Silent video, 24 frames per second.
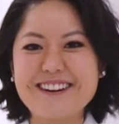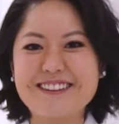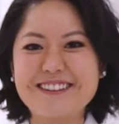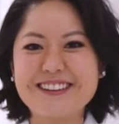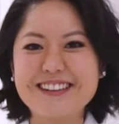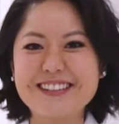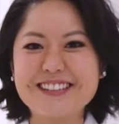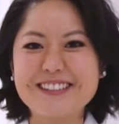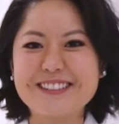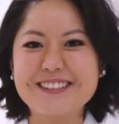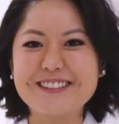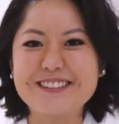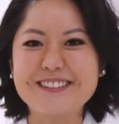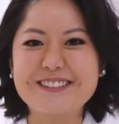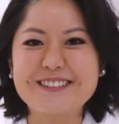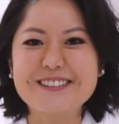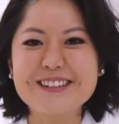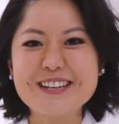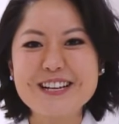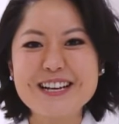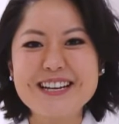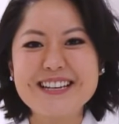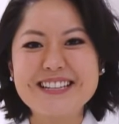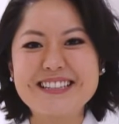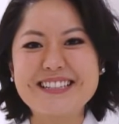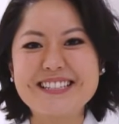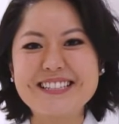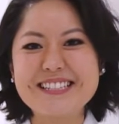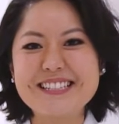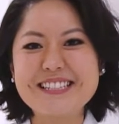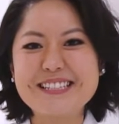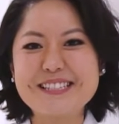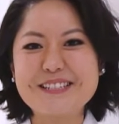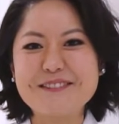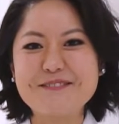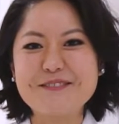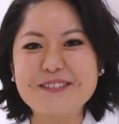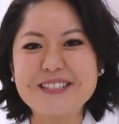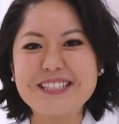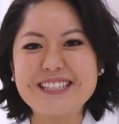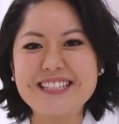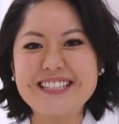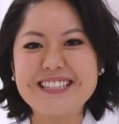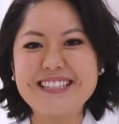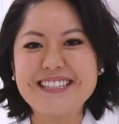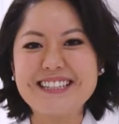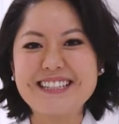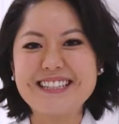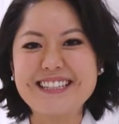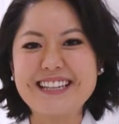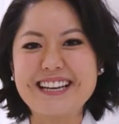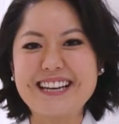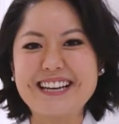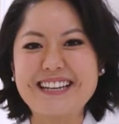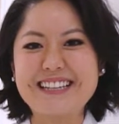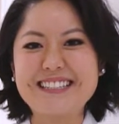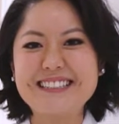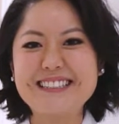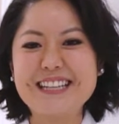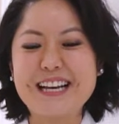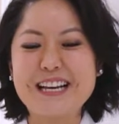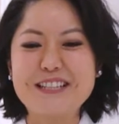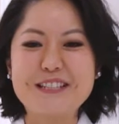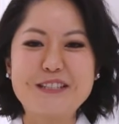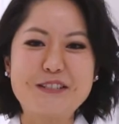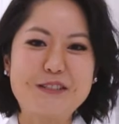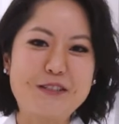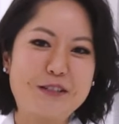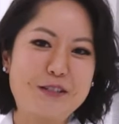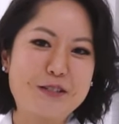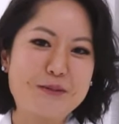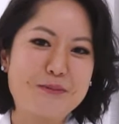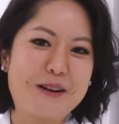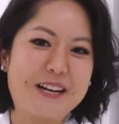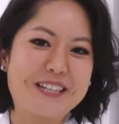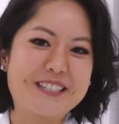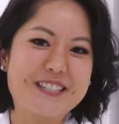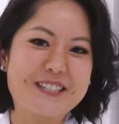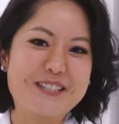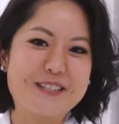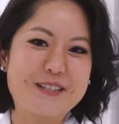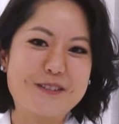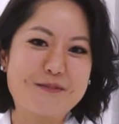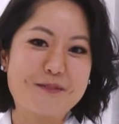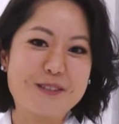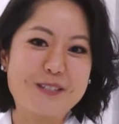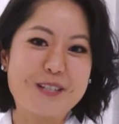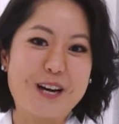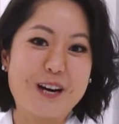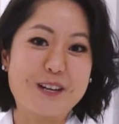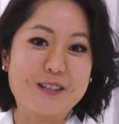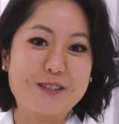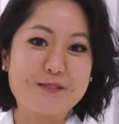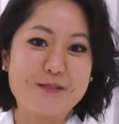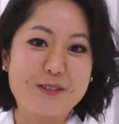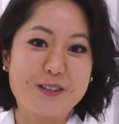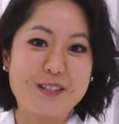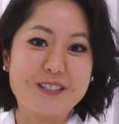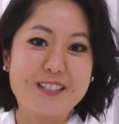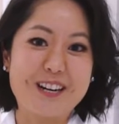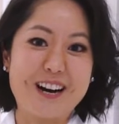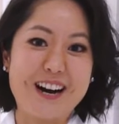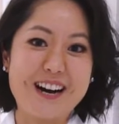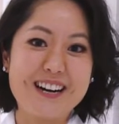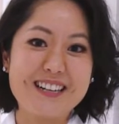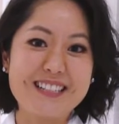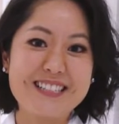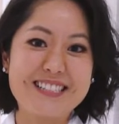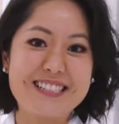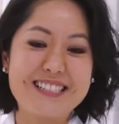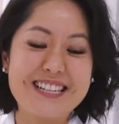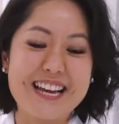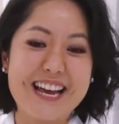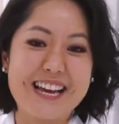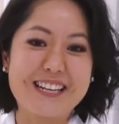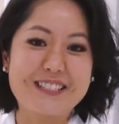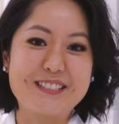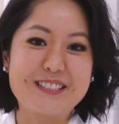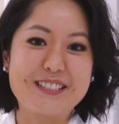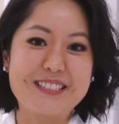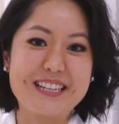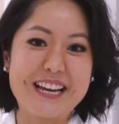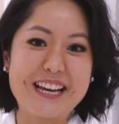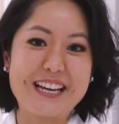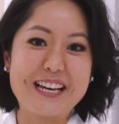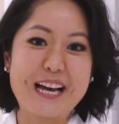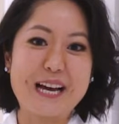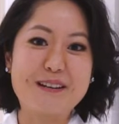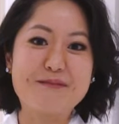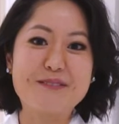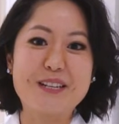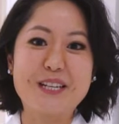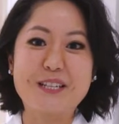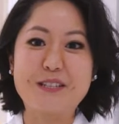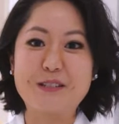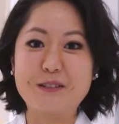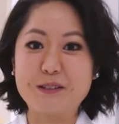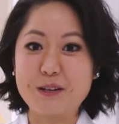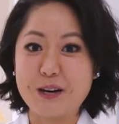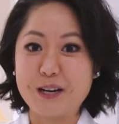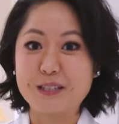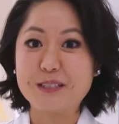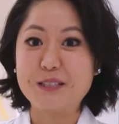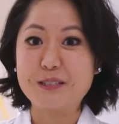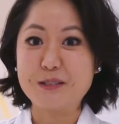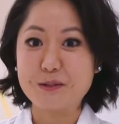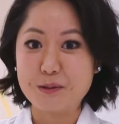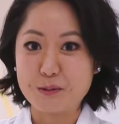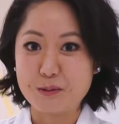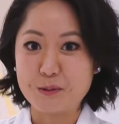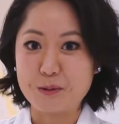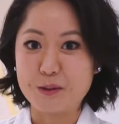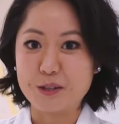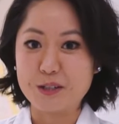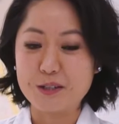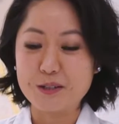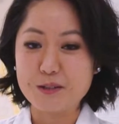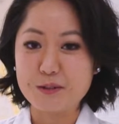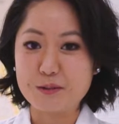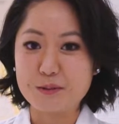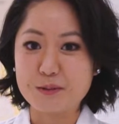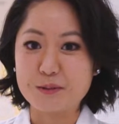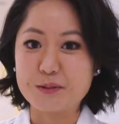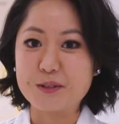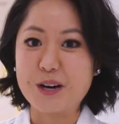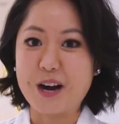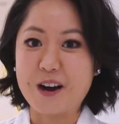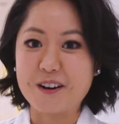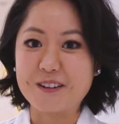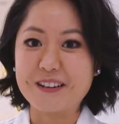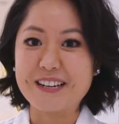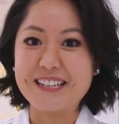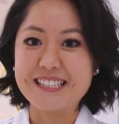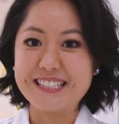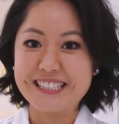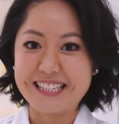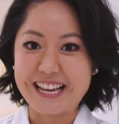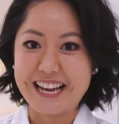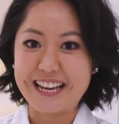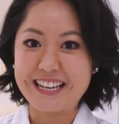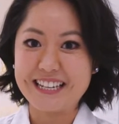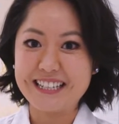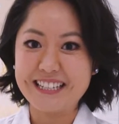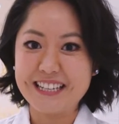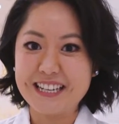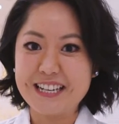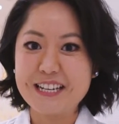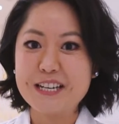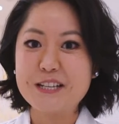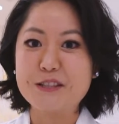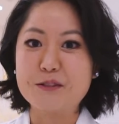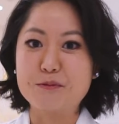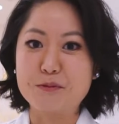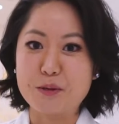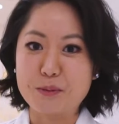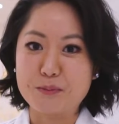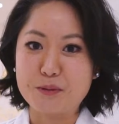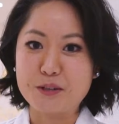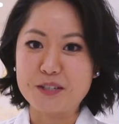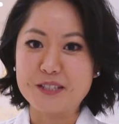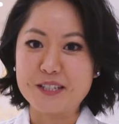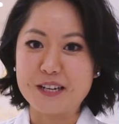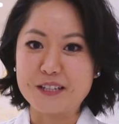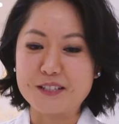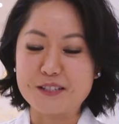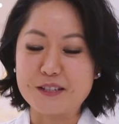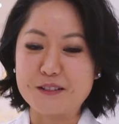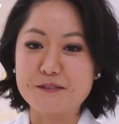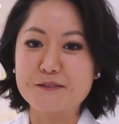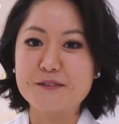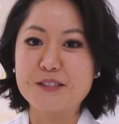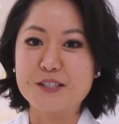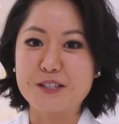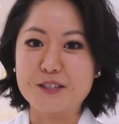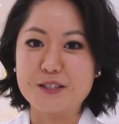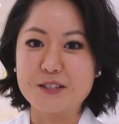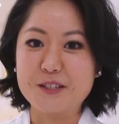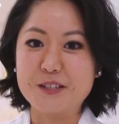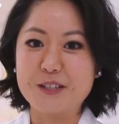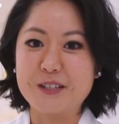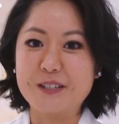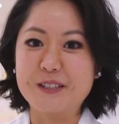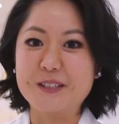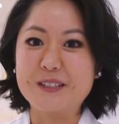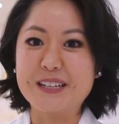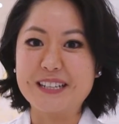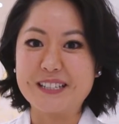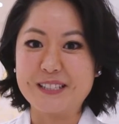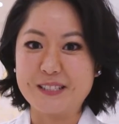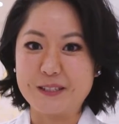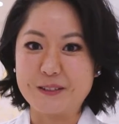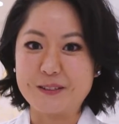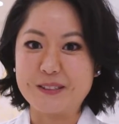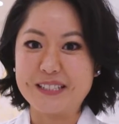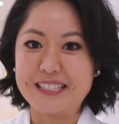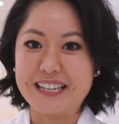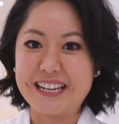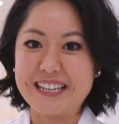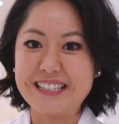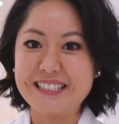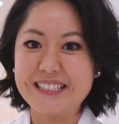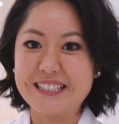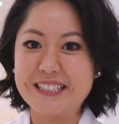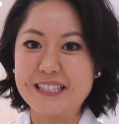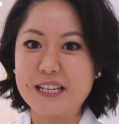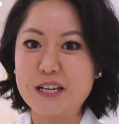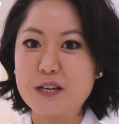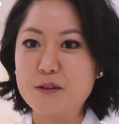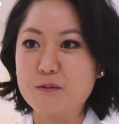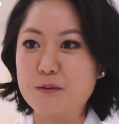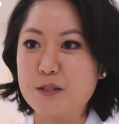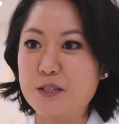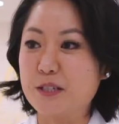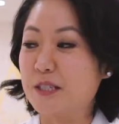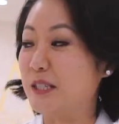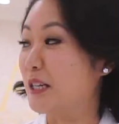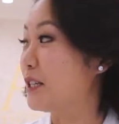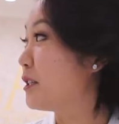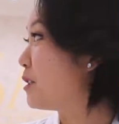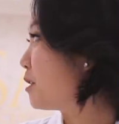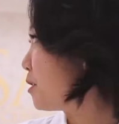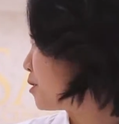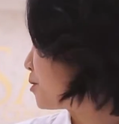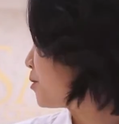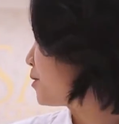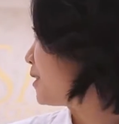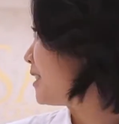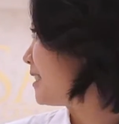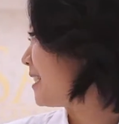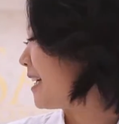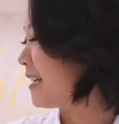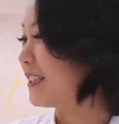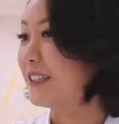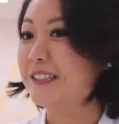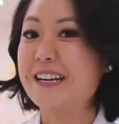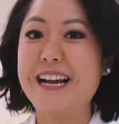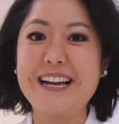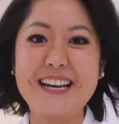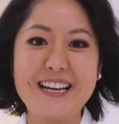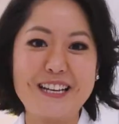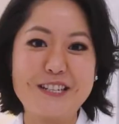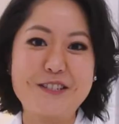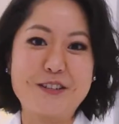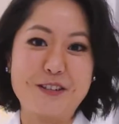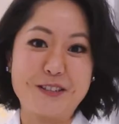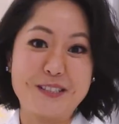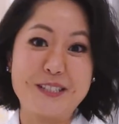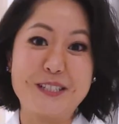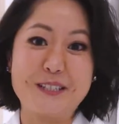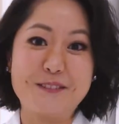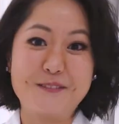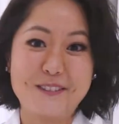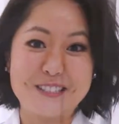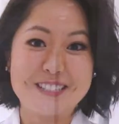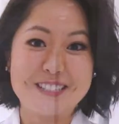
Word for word: how are you? This is Tiffany again, the nurse practitioner with Dr. Wilcox, and today I'm taking you on a tour through RSA, the Reproductive Surgical Associates, which is our surgery center at HRC